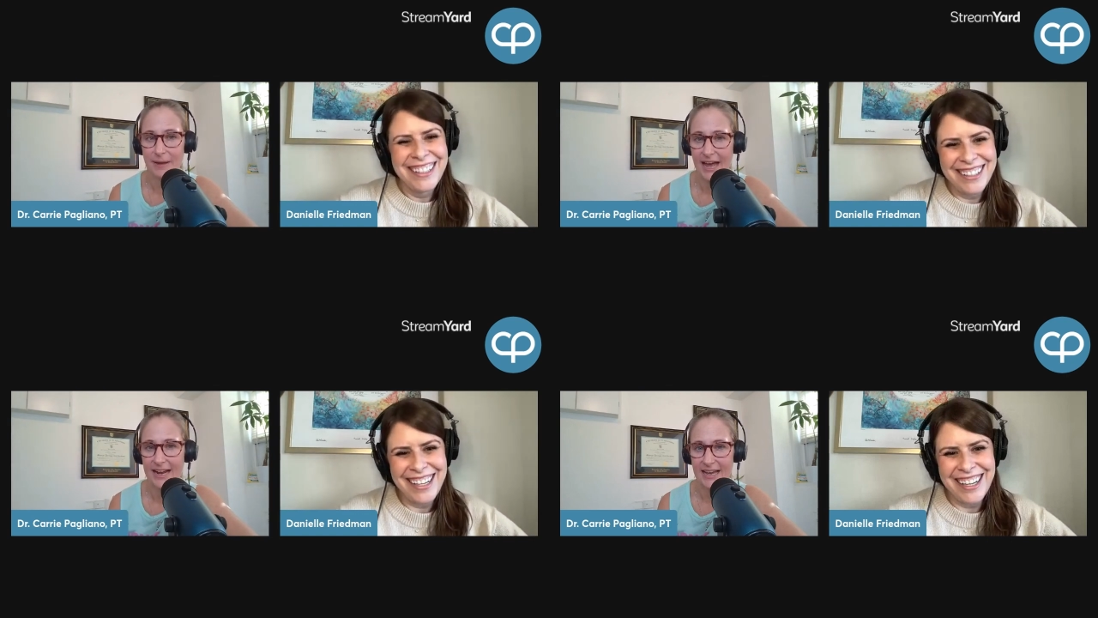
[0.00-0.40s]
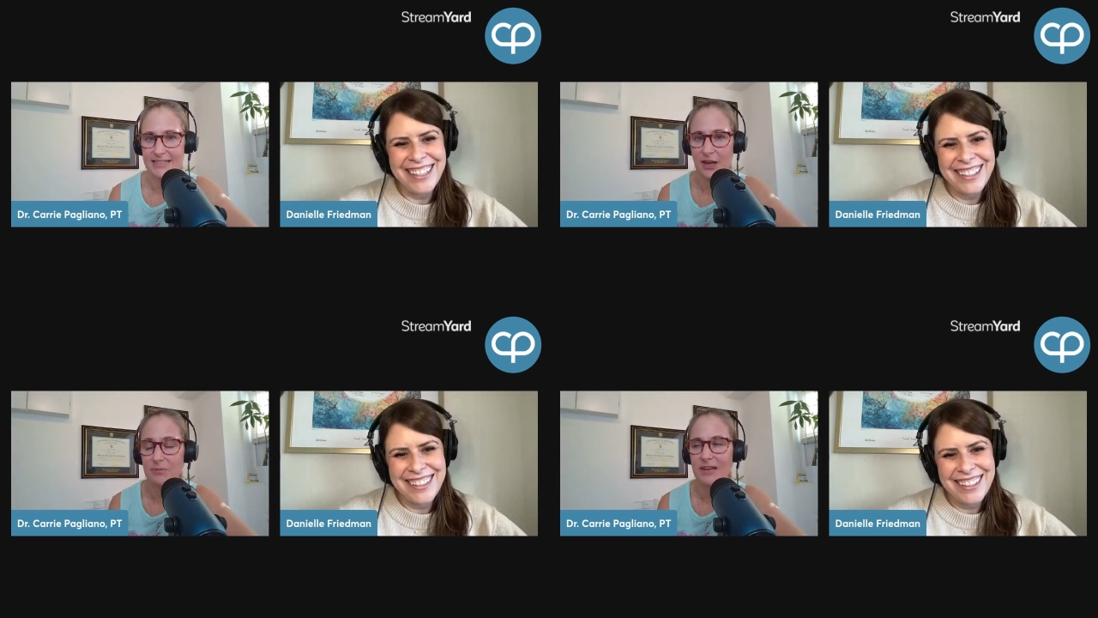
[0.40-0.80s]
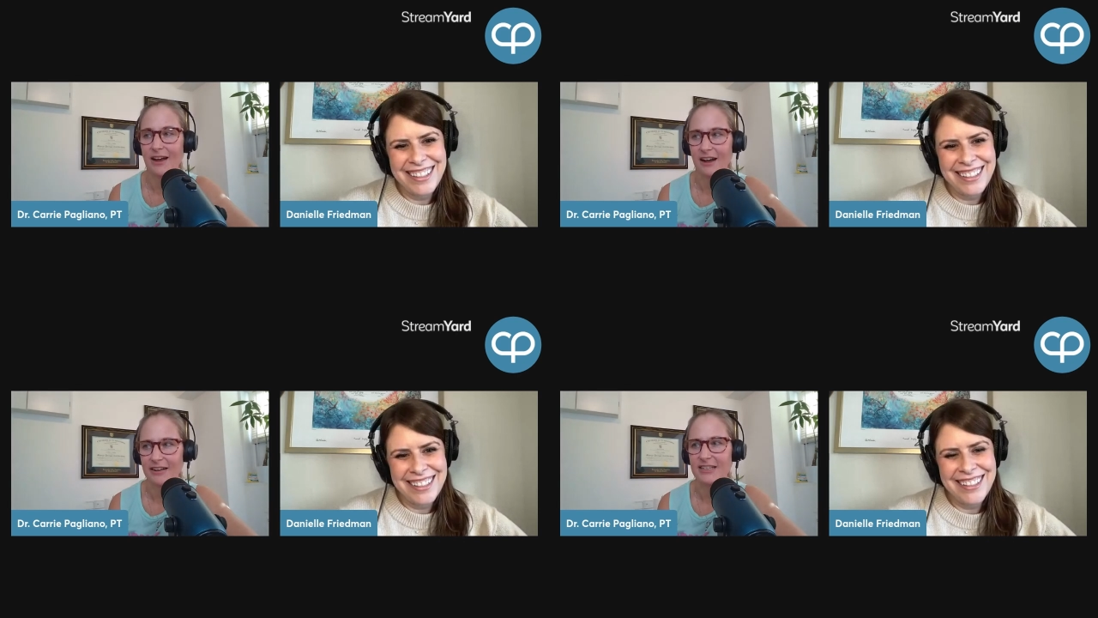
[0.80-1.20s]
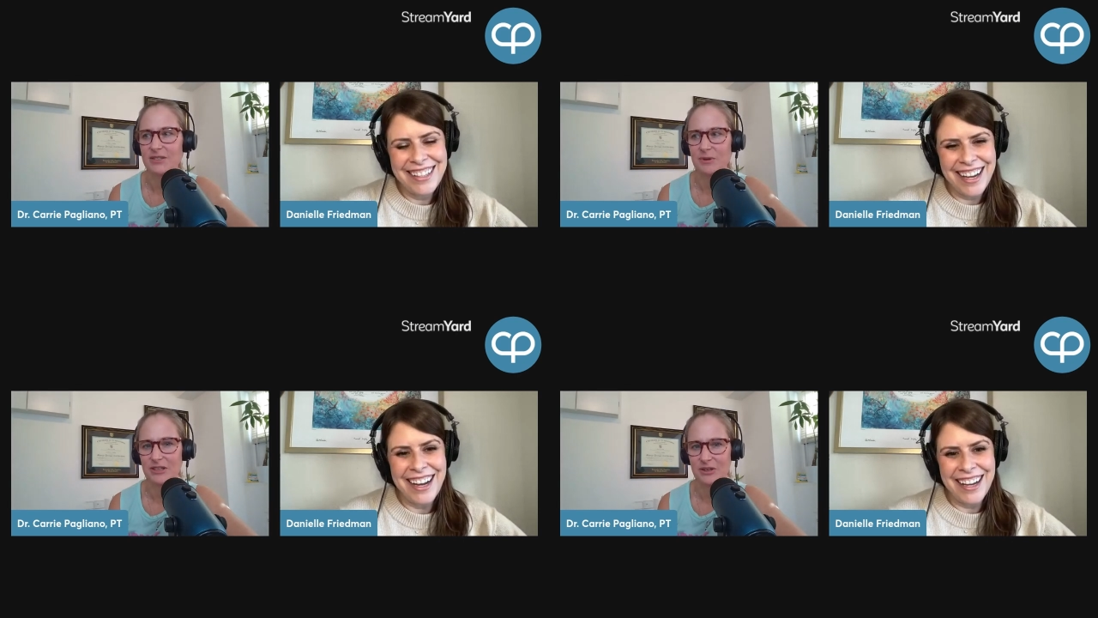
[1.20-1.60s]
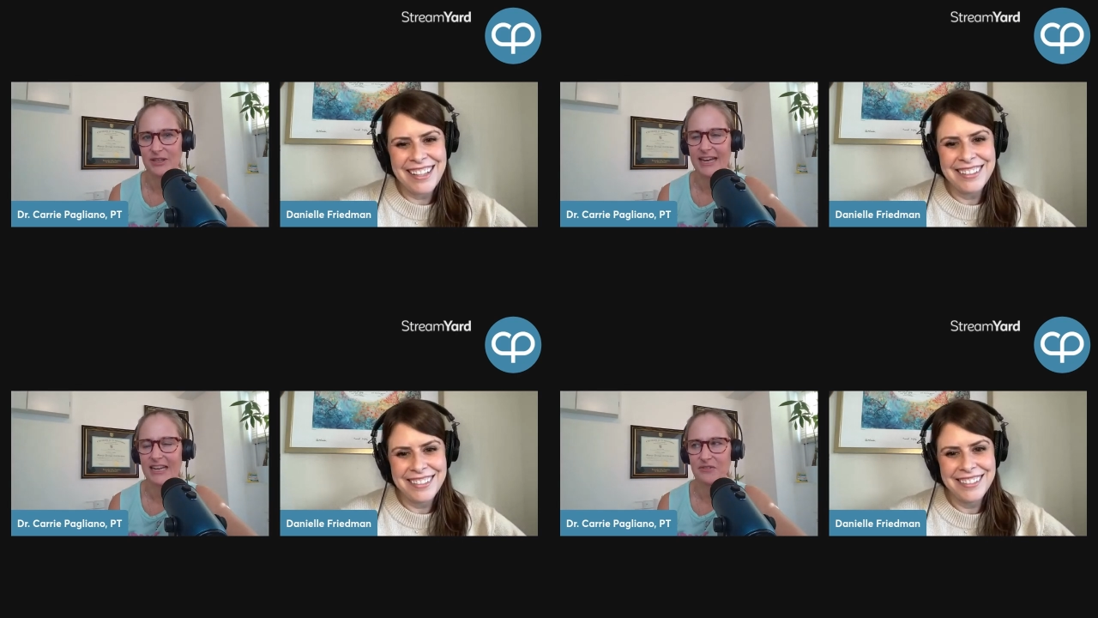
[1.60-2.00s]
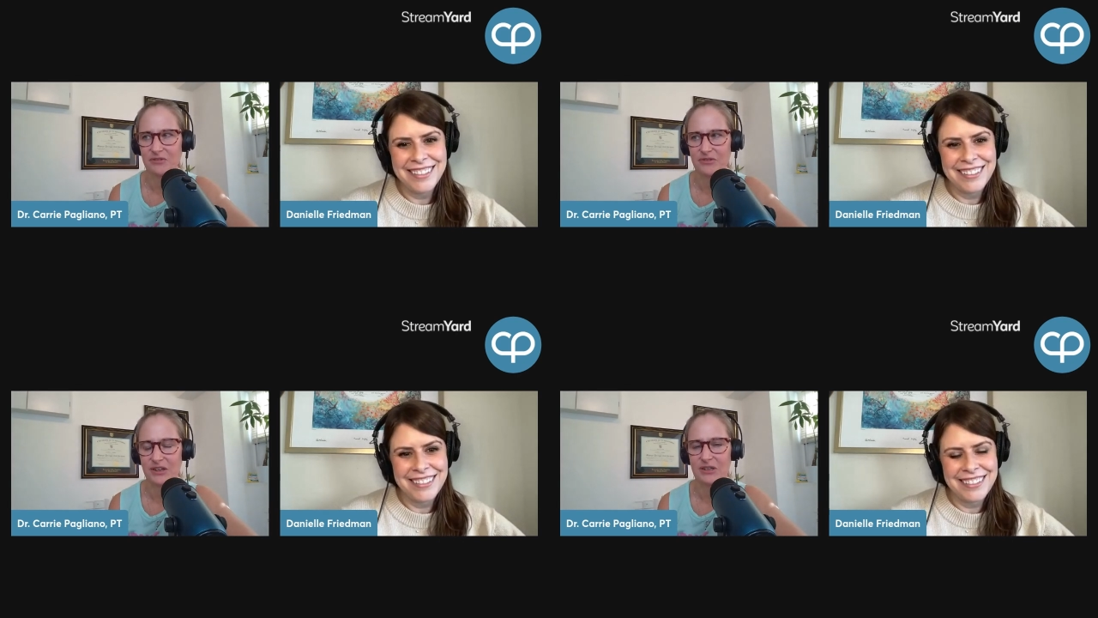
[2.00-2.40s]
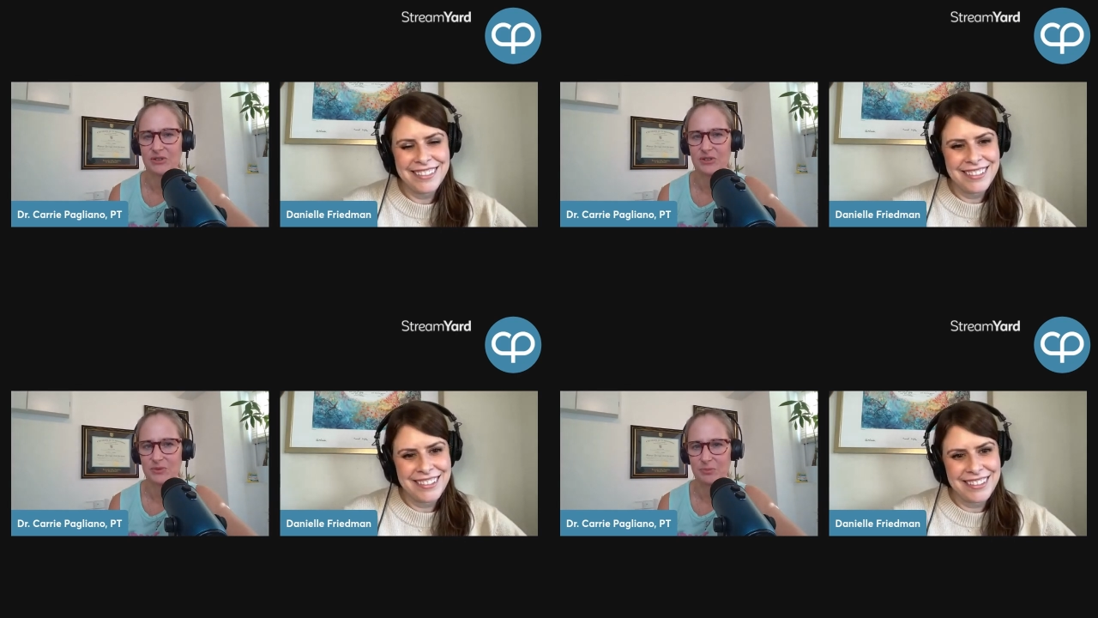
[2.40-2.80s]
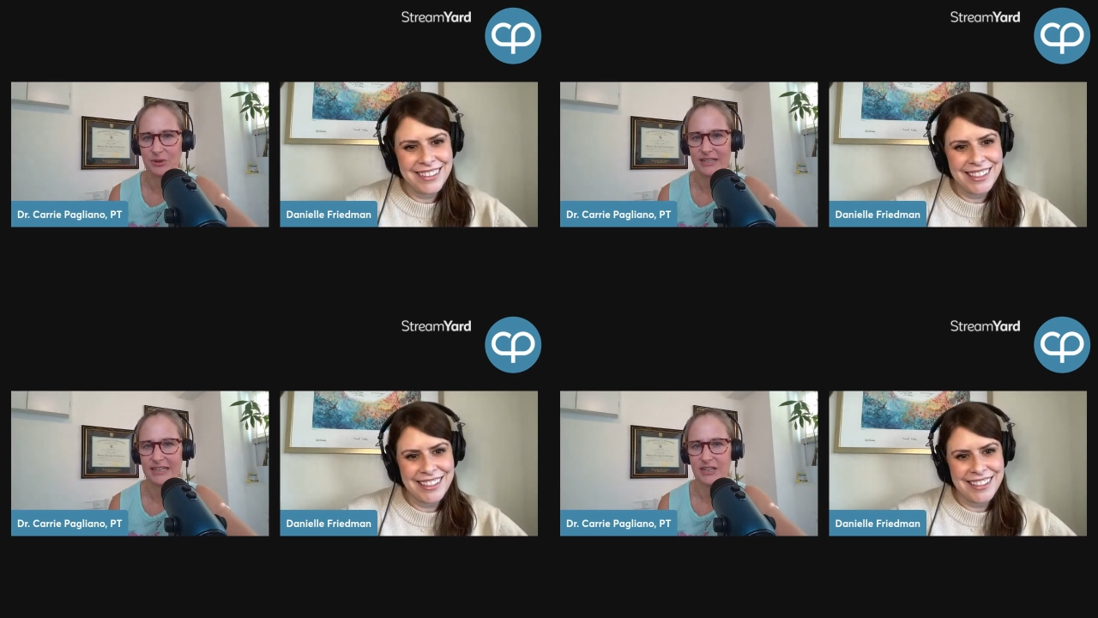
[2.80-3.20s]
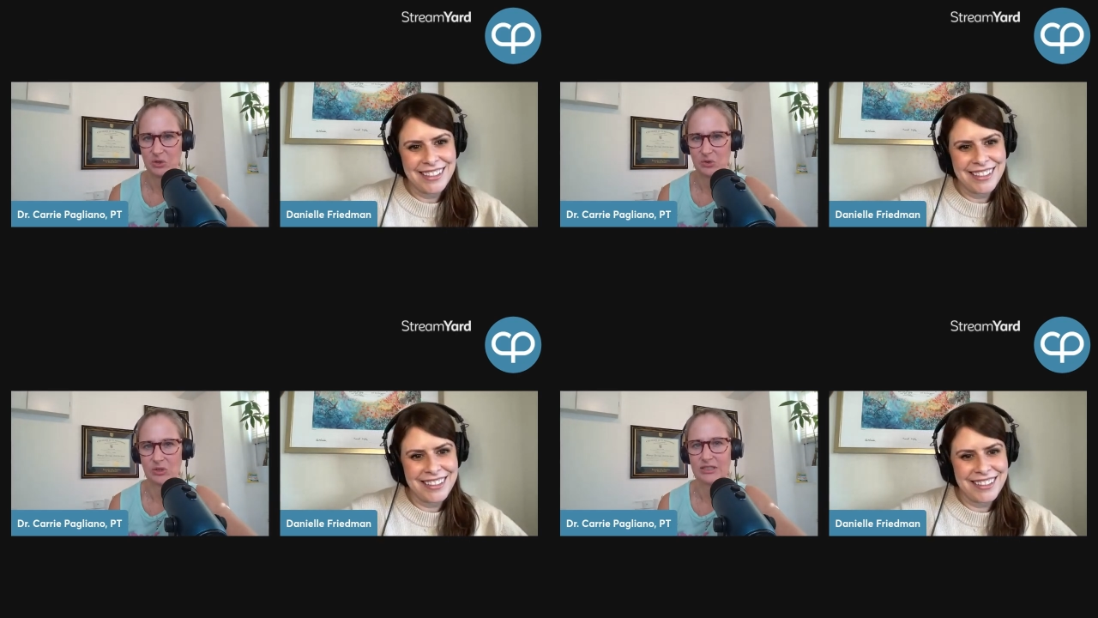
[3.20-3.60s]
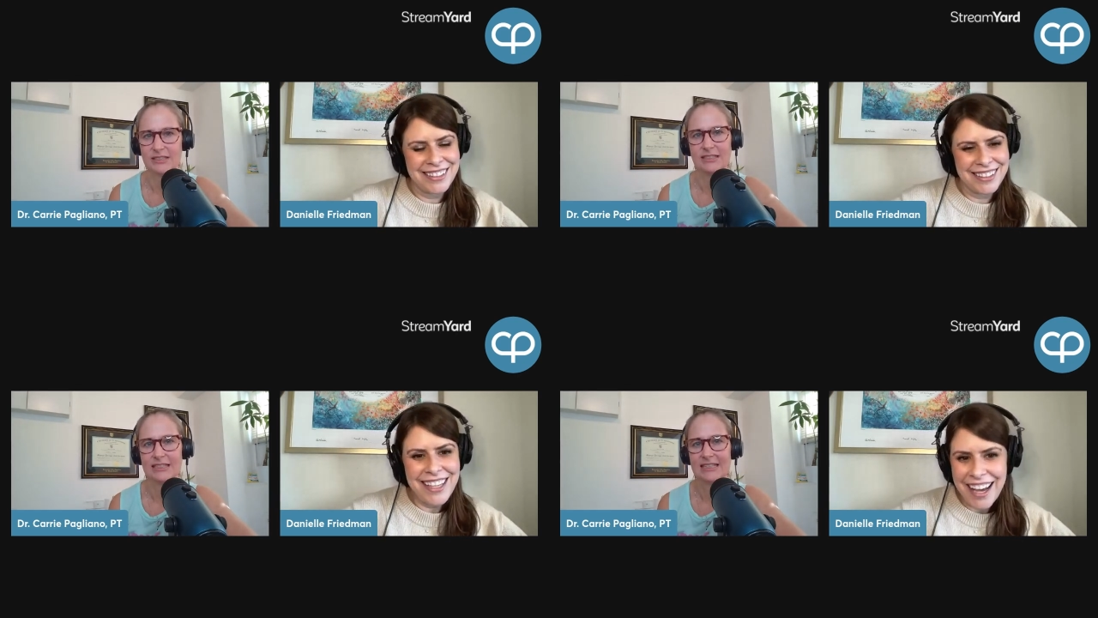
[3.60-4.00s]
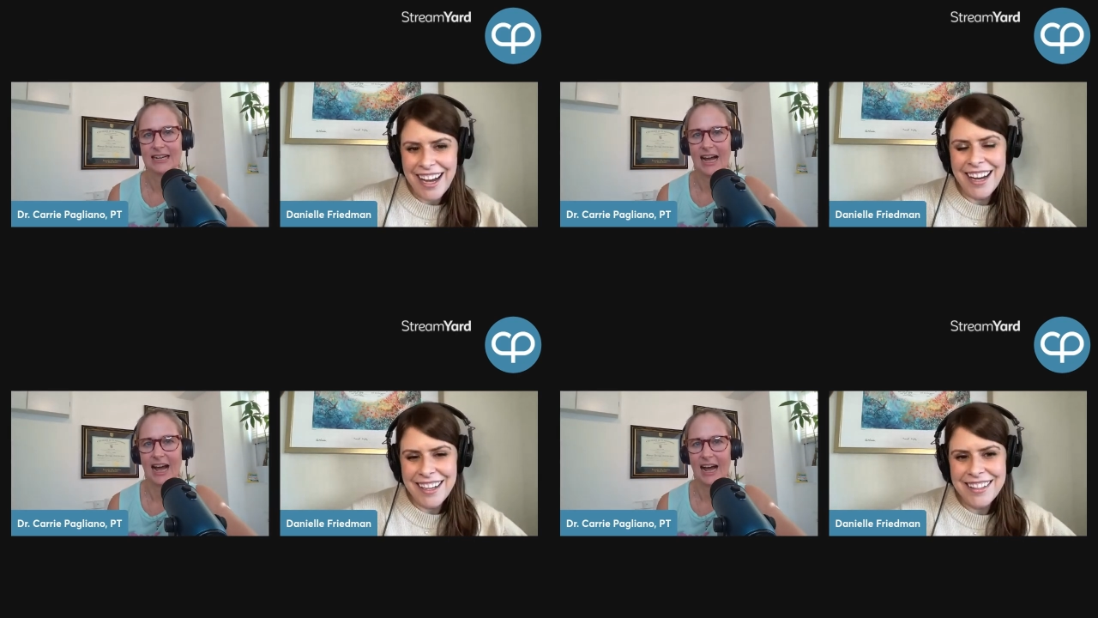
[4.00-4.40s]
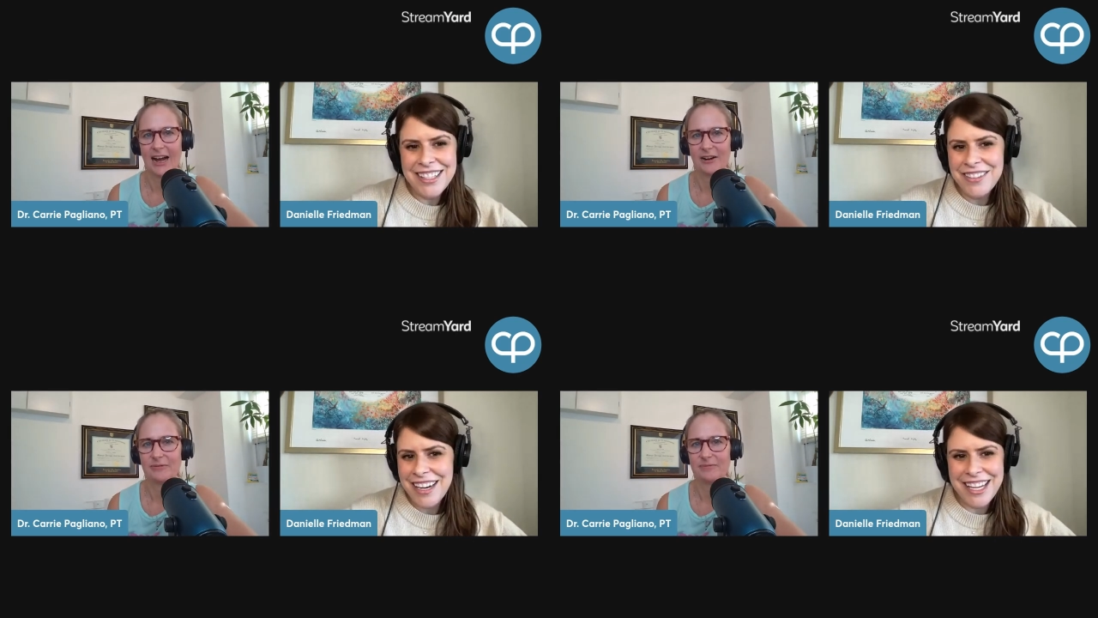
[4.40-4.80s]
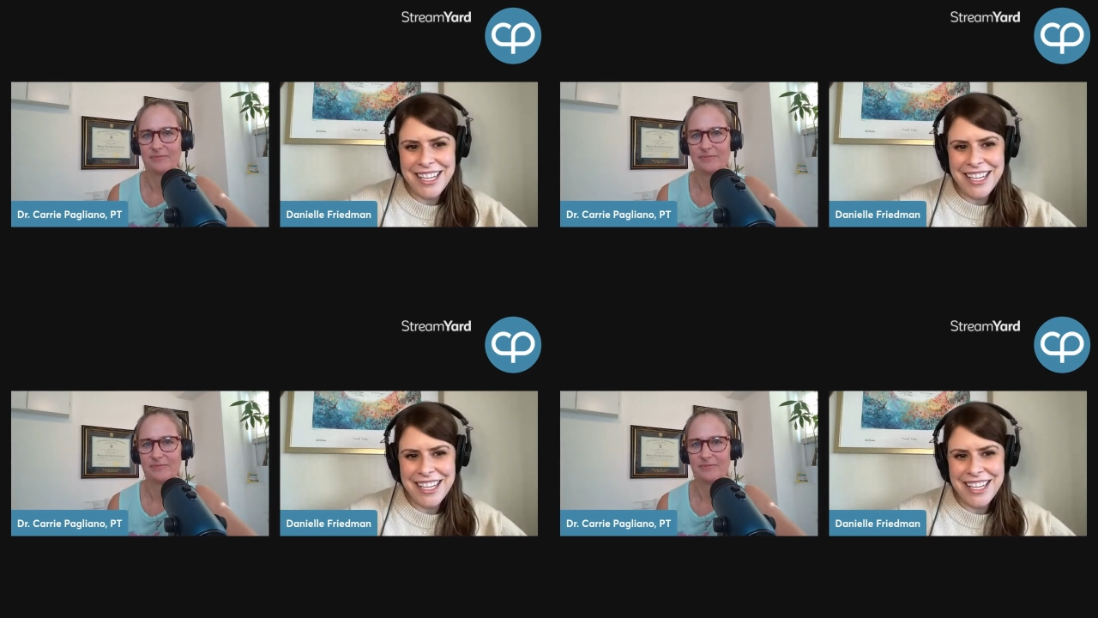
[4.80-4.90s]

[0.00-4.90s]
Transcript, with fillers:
Speaker 1: badass. I'll be honest yeah. with you. Like it feels pretty cool.
Speaker 2: Yeah, that's um, right